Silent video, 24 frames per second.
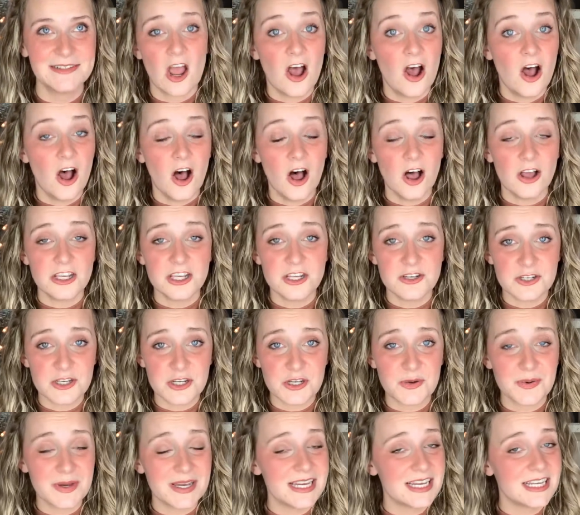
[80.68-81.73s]
All you do
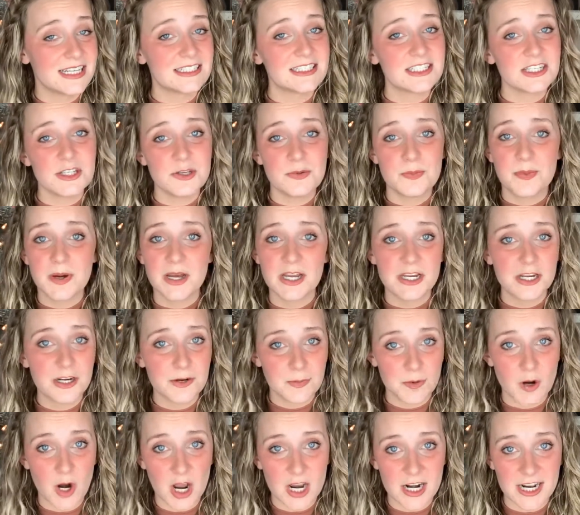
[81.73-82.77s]
is you put your
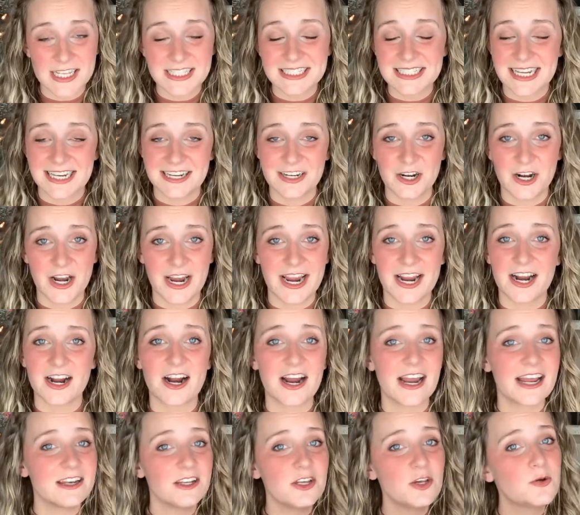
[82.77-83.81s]
products in your hair
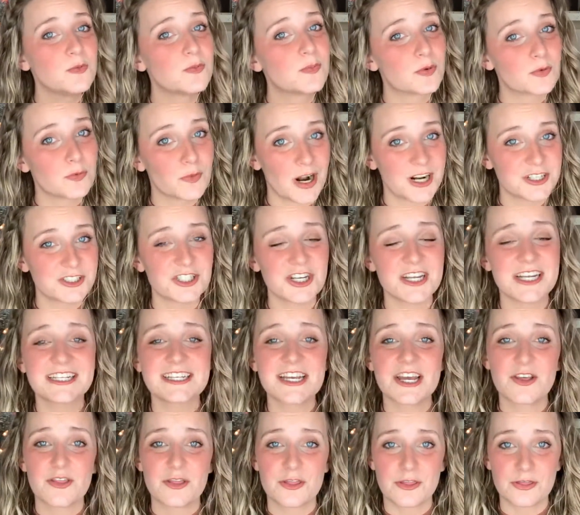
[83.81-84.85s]
and you brush it
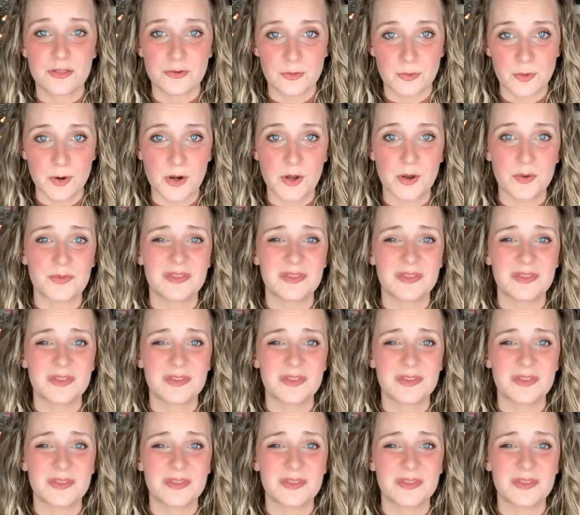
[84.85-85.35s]
through.